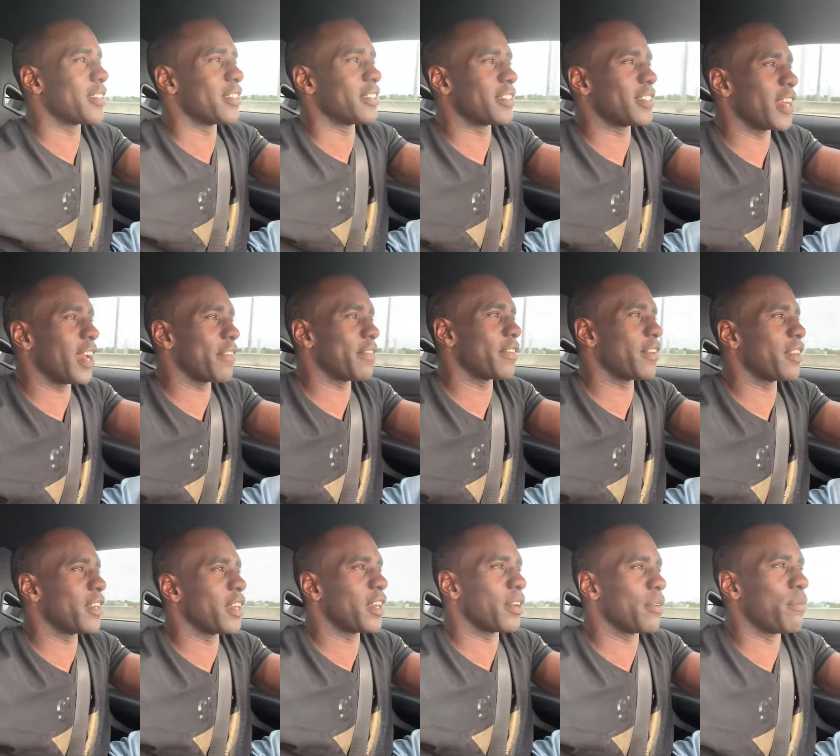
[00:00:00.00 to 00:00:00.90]
Justin is
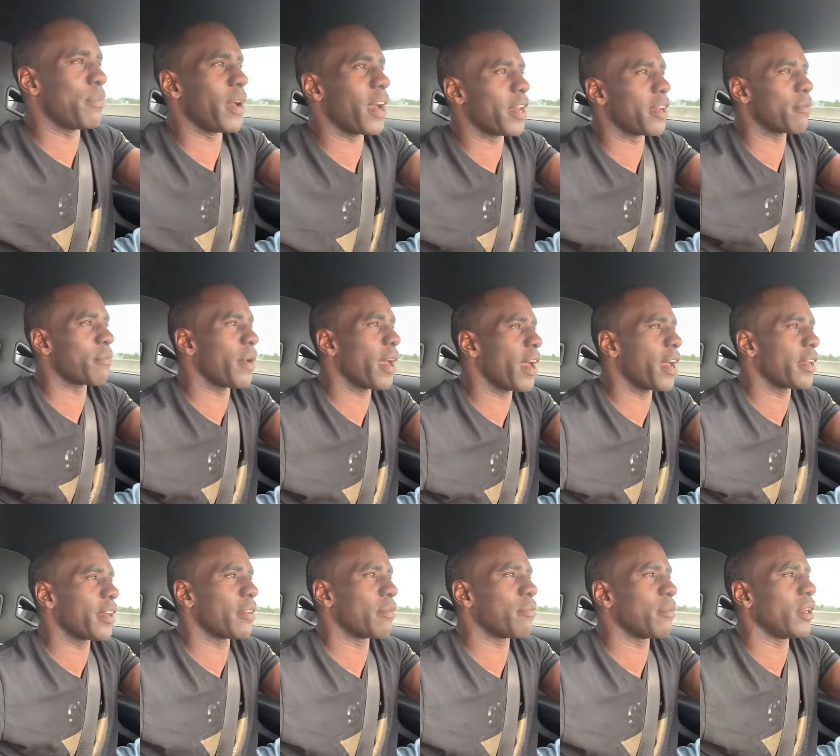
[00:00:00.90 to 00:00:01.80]
definitely a better
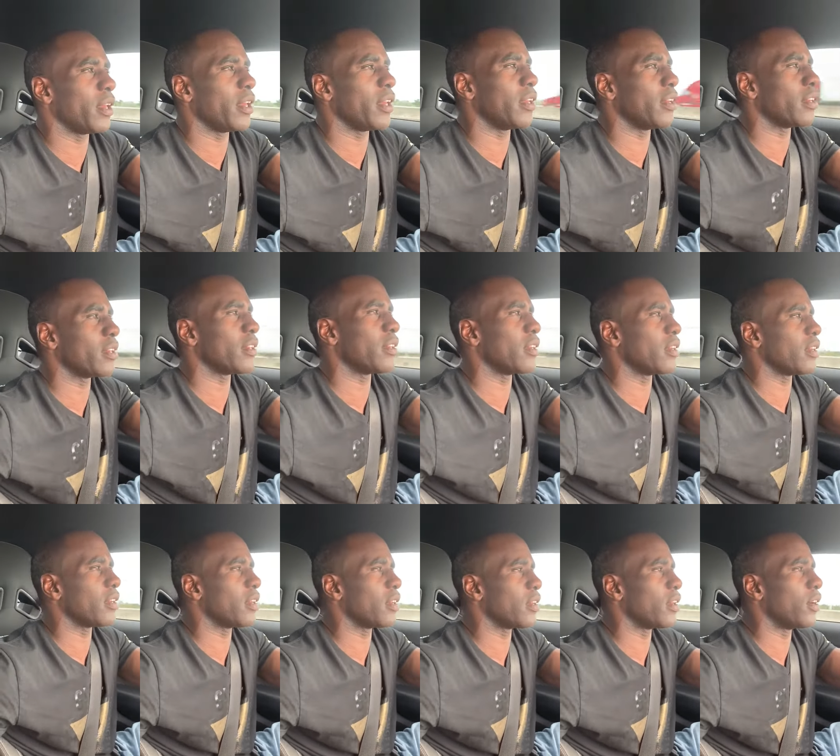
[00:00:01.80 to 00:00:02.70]
man than me. You
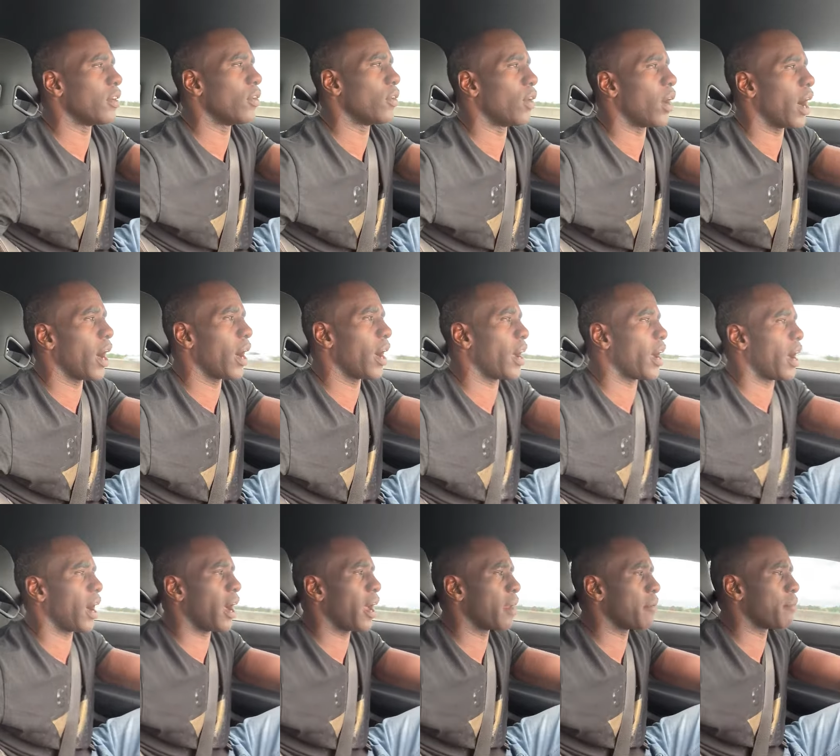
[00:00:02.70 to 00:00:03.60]
know,
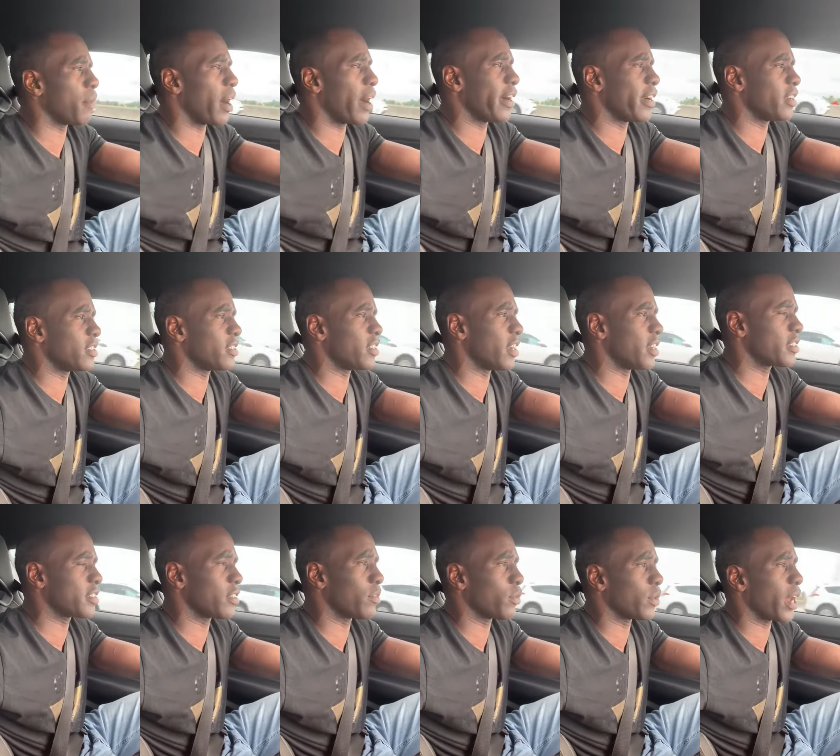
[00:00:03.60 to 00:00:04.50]
I, I admired
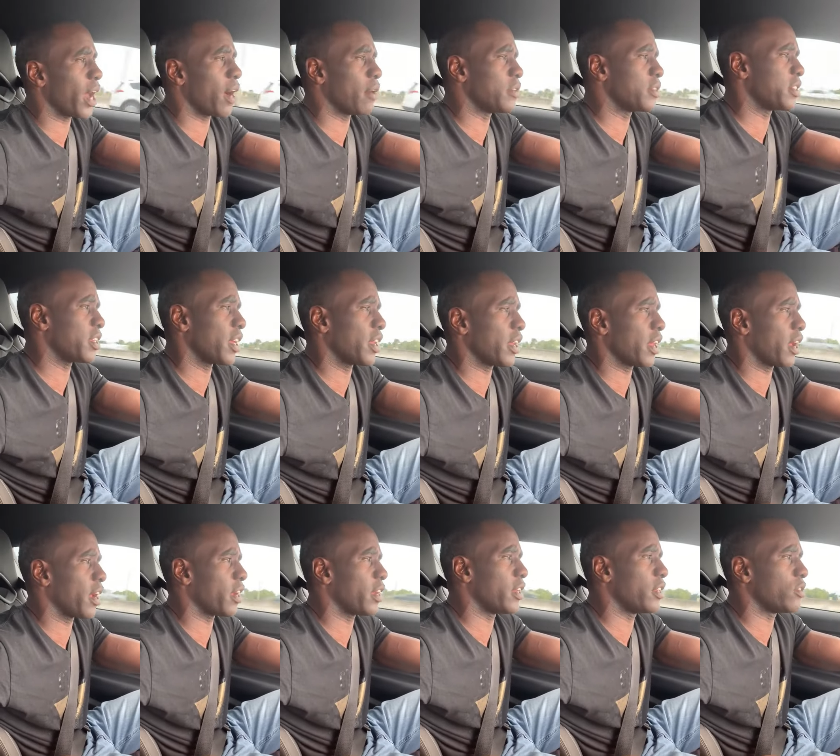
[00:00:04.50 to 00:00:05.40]
Justin when I was in
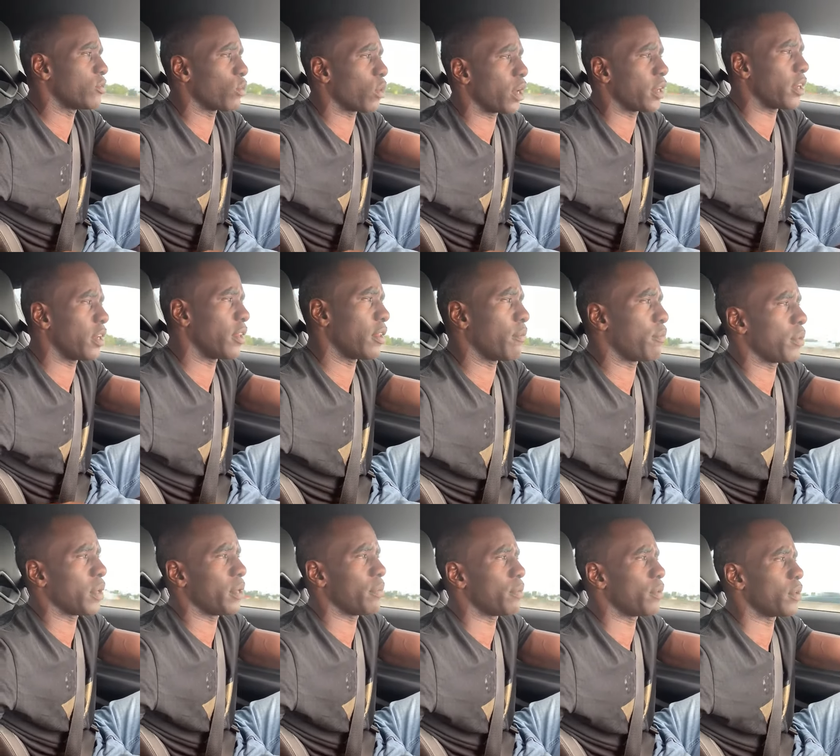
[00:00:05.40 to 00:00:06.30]
there, and he's one of
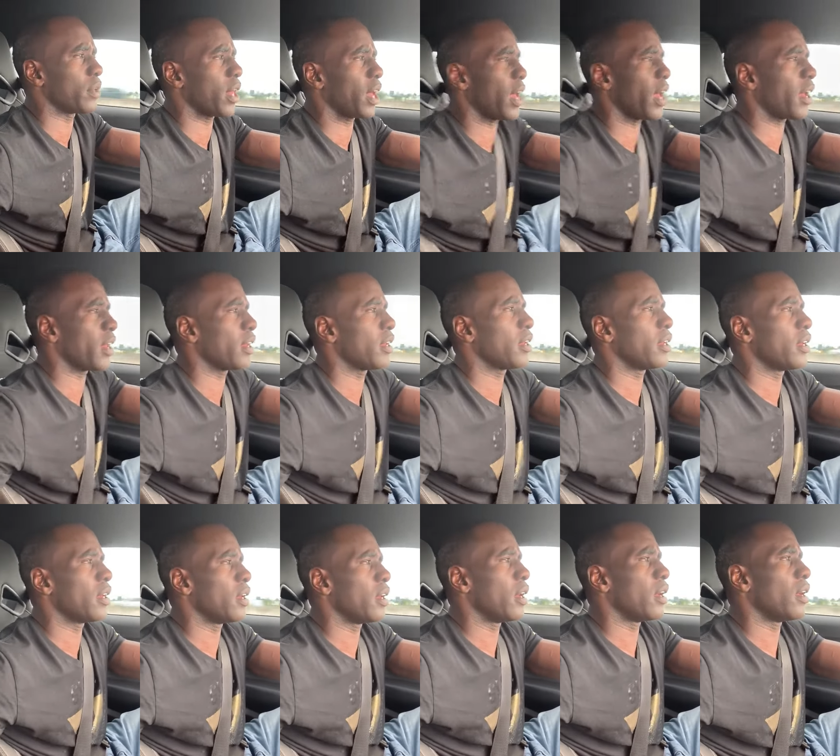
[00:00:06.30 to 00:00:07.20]
the people that,
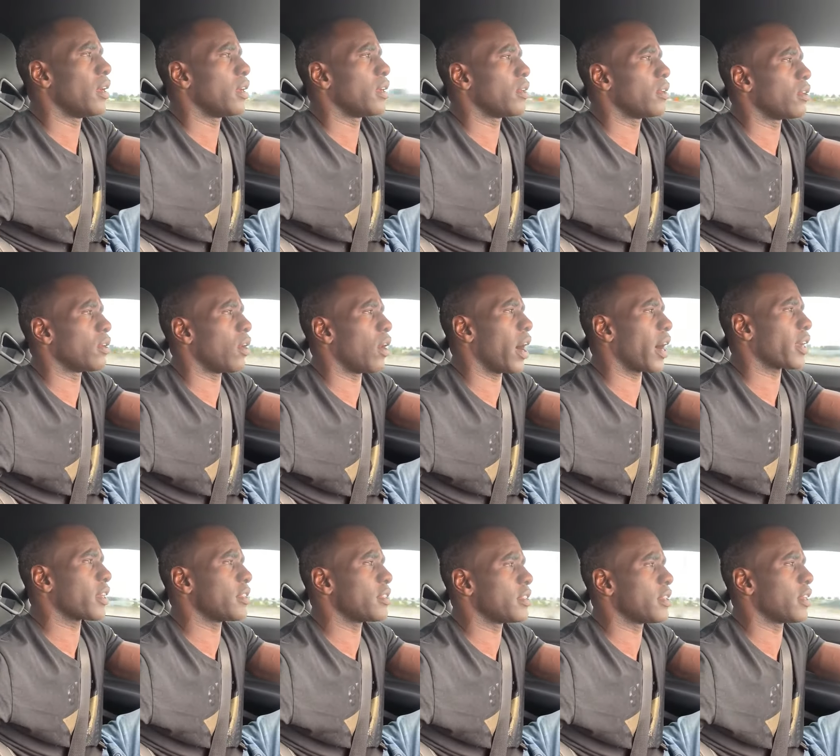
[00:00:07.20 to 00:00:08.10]
you know,
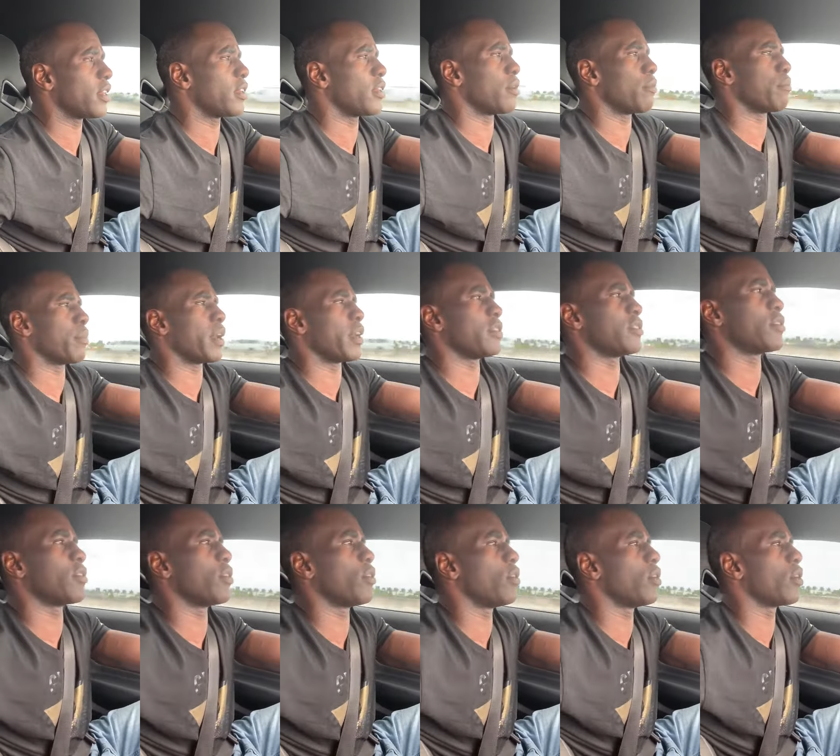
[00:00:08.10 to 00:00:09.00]
I considered a
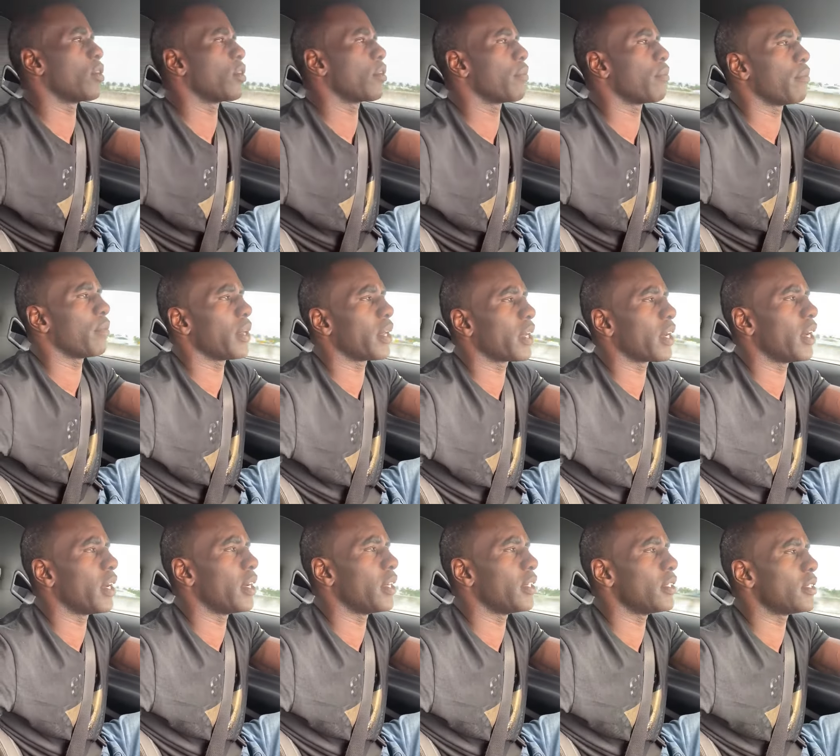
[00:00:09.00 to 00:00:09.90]
mentor
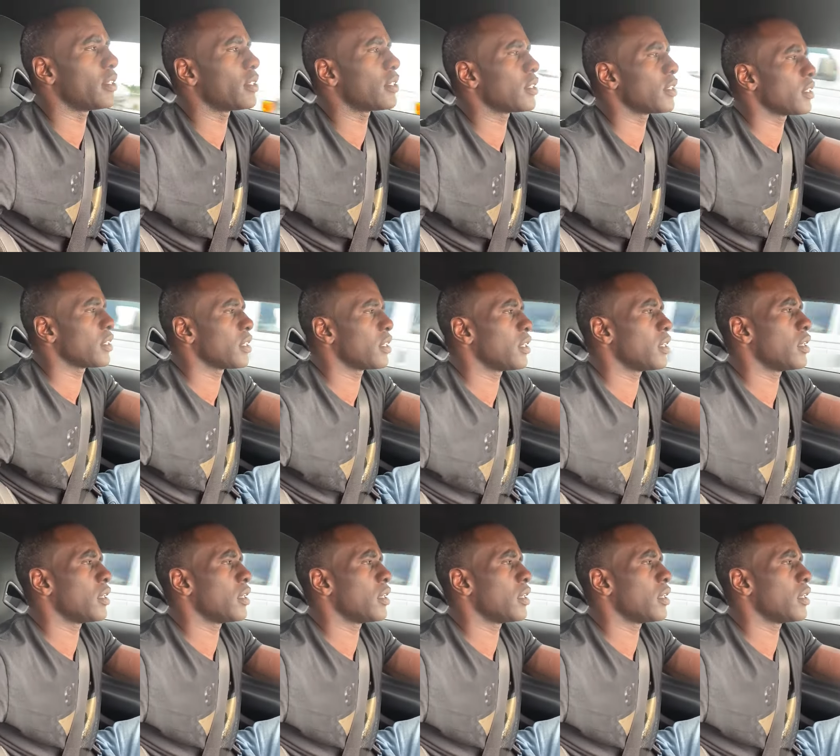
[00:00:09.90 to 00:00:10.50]
because